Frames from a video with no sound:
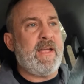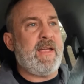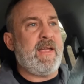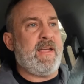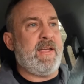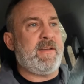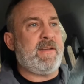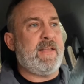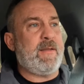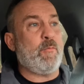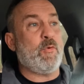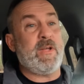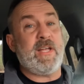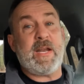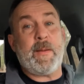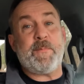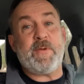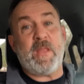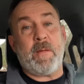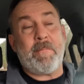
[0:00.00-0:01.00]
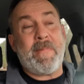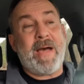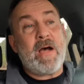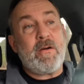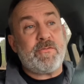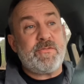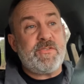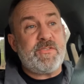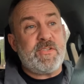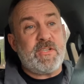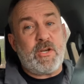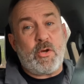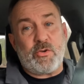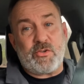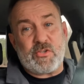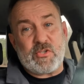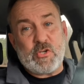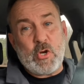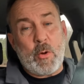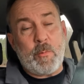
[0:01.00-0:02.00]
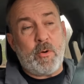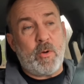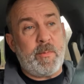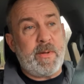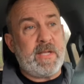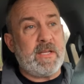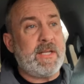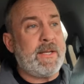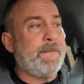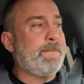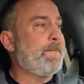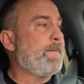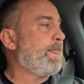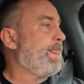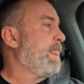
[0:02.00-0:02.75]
and then we'll head up into the mountains and go snowmobiling.